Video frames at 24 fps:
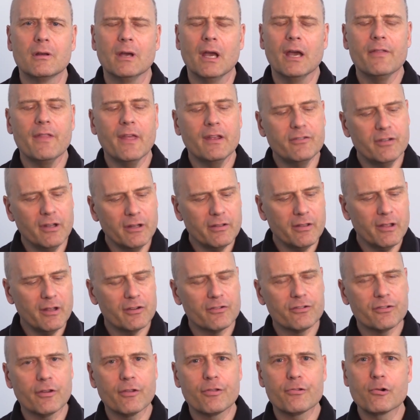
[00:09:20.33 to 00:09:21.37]
And they did
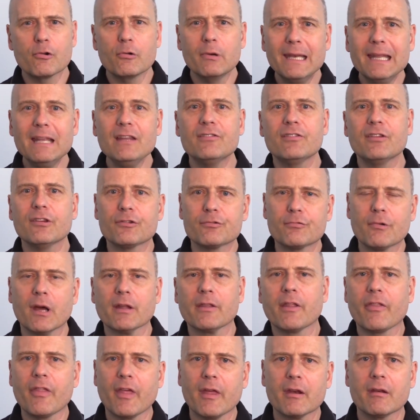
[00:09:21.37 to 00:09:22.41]
this through leases
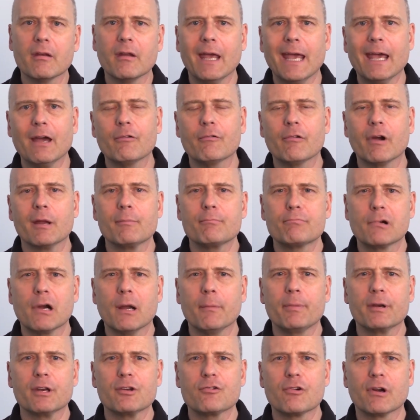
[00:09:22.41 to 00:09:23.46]
rather than outright
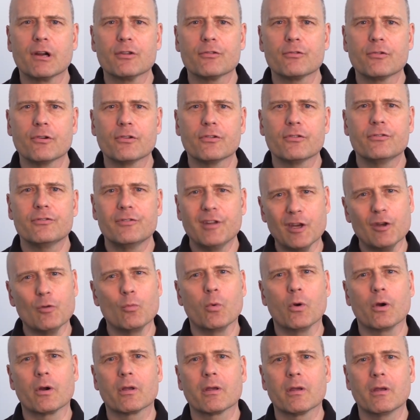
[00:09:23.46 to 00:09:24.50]
property transfers.
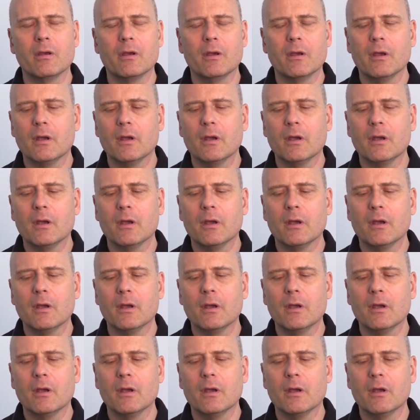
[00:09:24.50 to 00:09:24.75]
Didn't work.